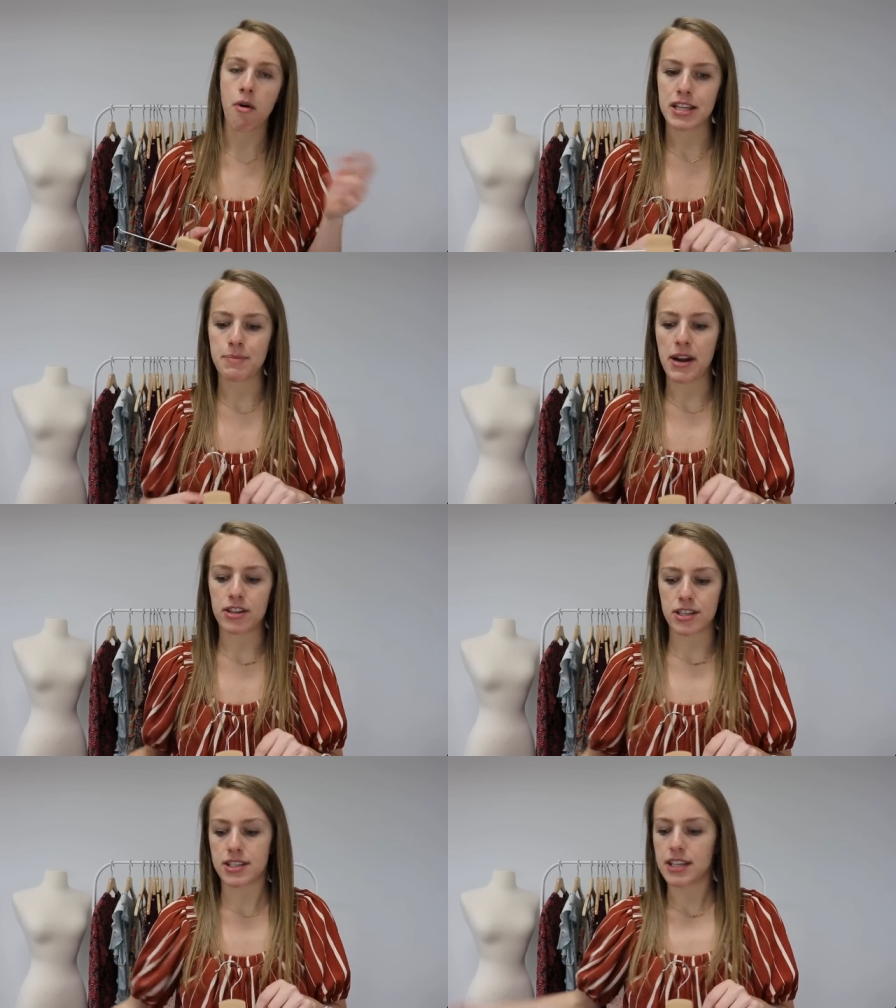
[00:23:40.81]
And it's
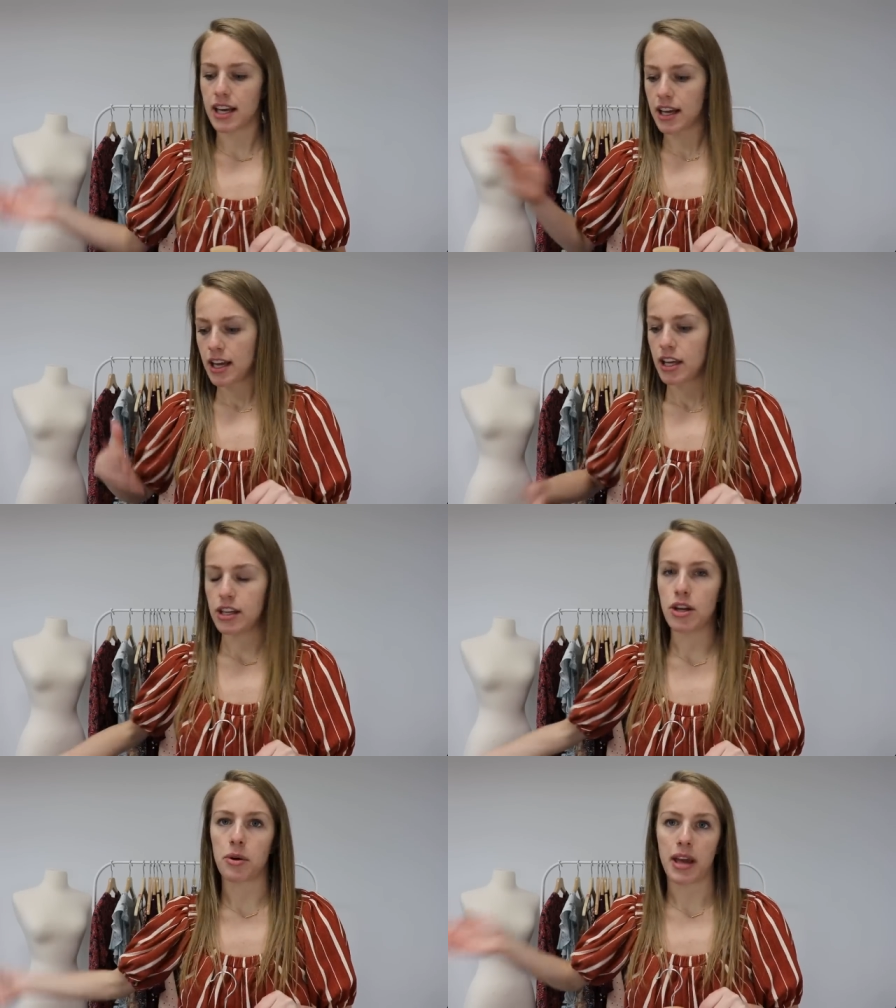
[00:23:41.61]
better just to,
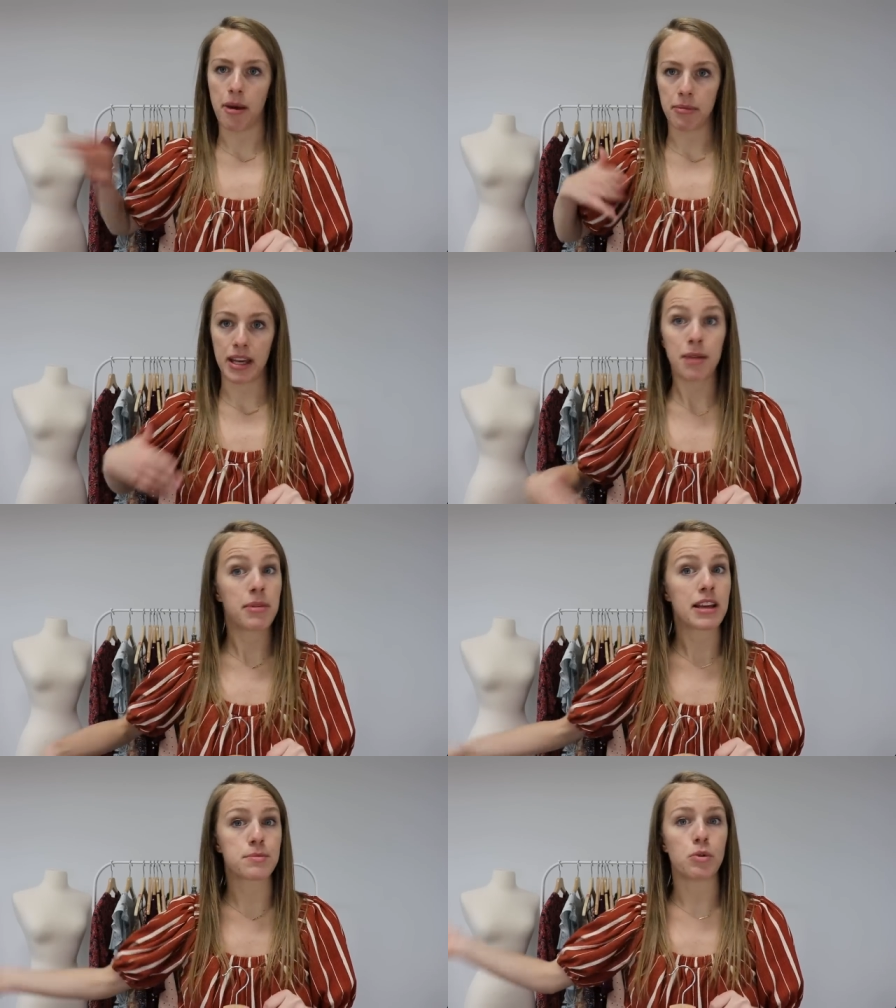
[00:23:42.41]
you know, keep, keep
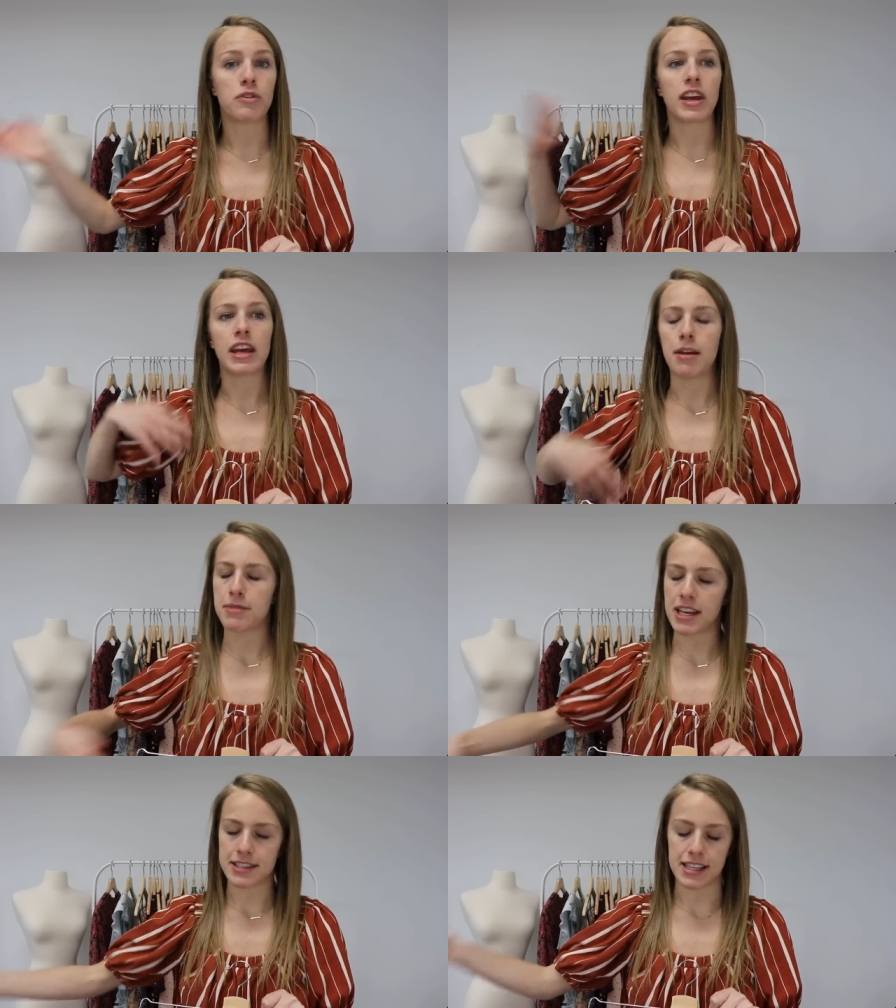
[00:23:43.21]
things moving,
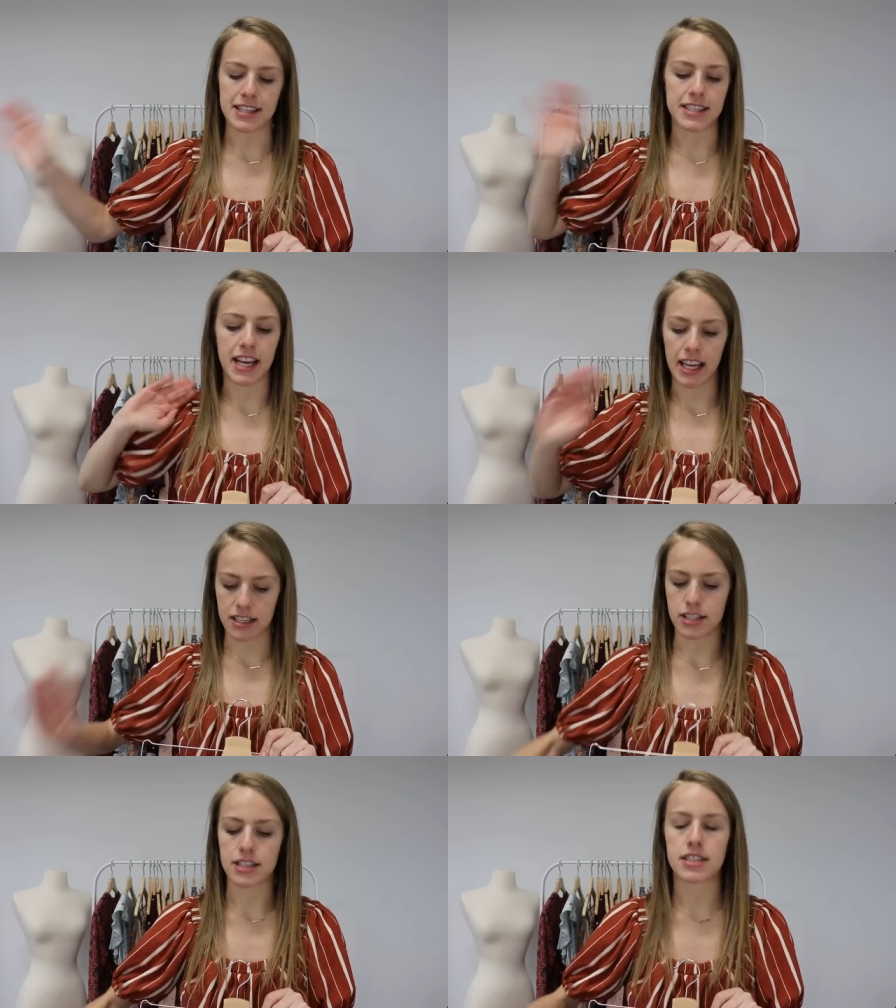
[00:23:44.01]
keep things listing
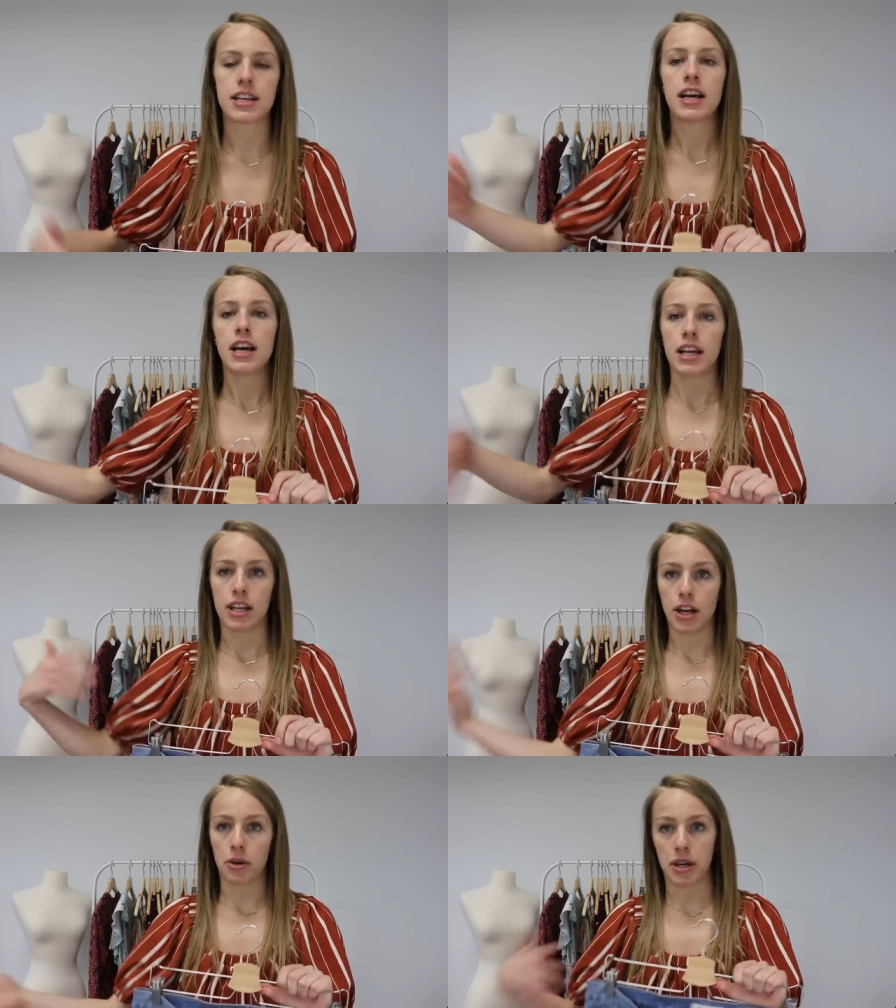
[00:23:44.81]
and just,
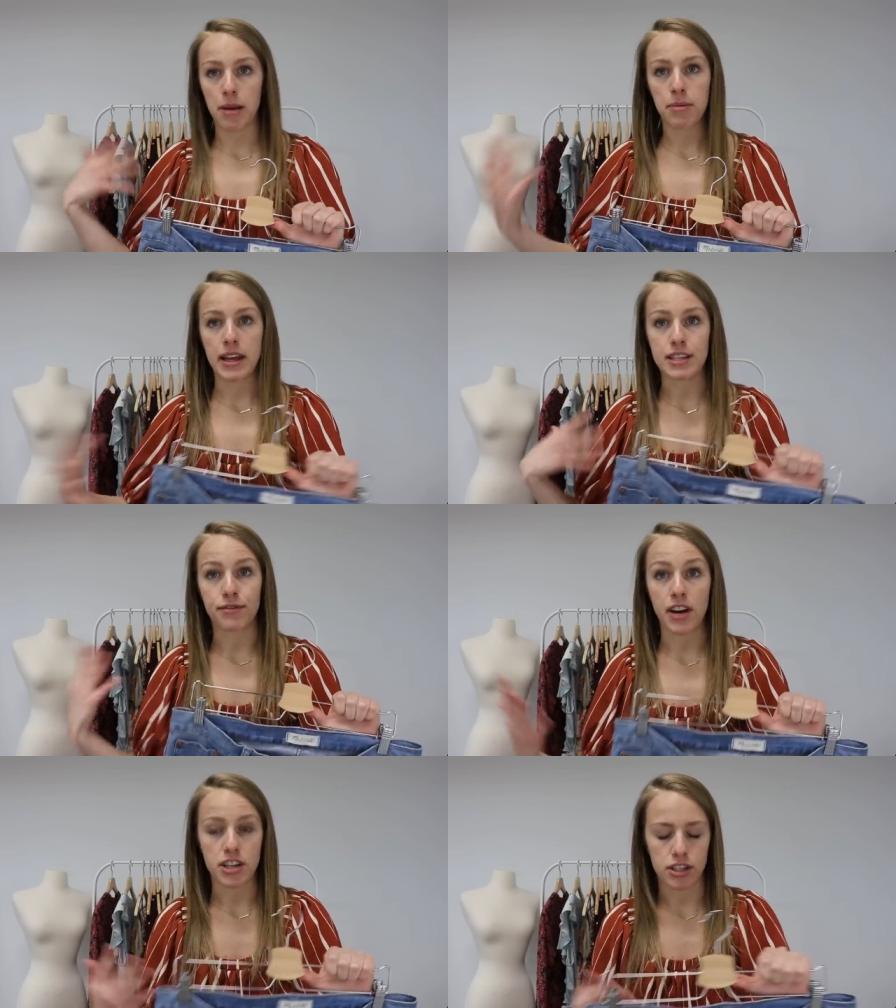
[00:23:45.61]
you know, keep things
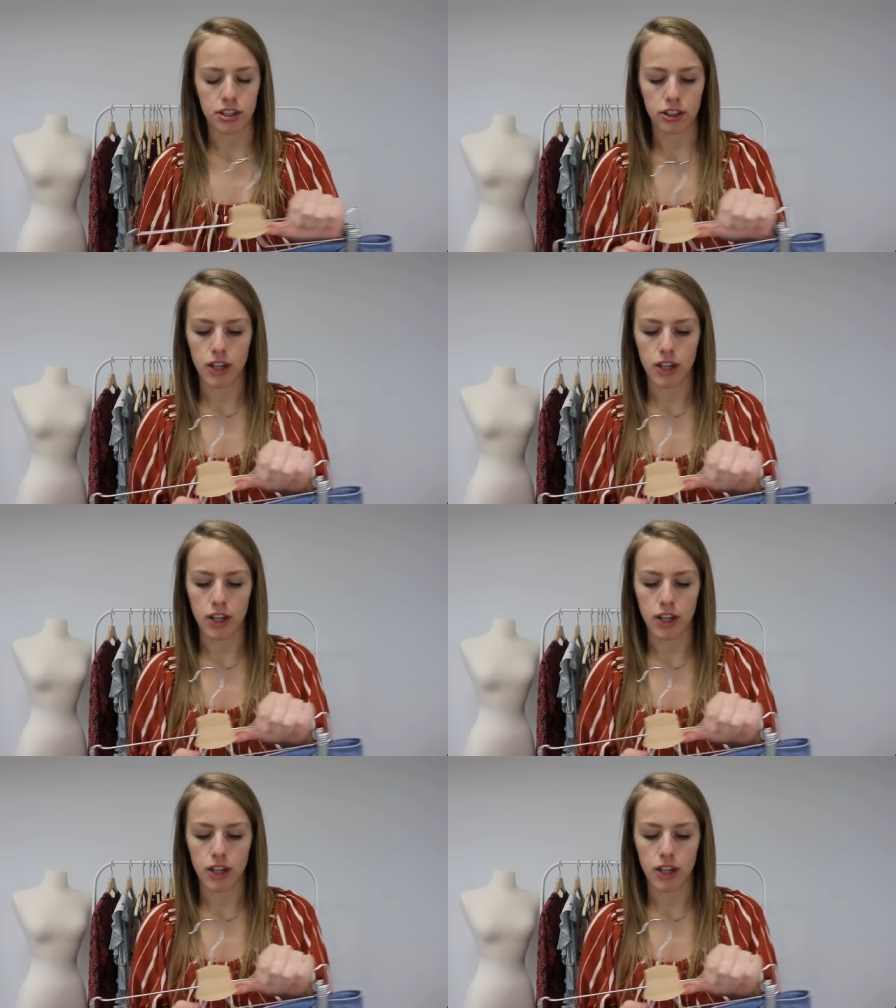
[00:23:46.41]
fresh in your